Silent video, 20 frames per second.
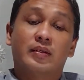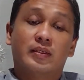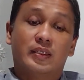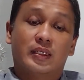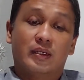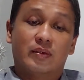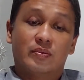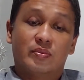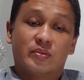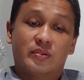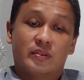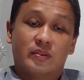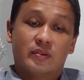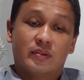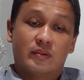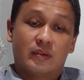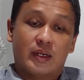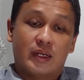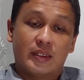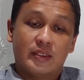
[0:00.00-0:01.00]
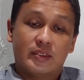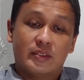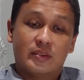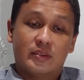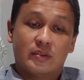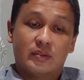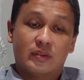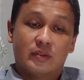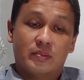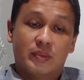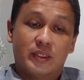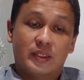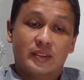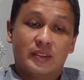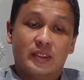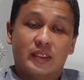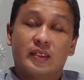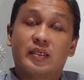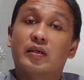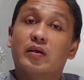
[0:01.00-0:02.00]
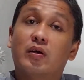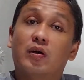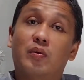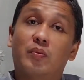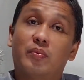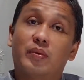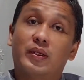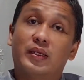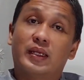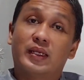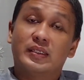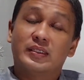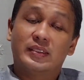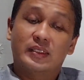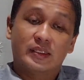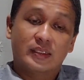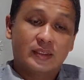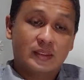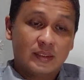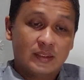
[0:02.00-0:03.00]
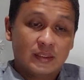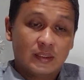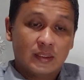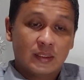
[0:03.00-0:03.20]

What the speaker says: gives rise to basic obligations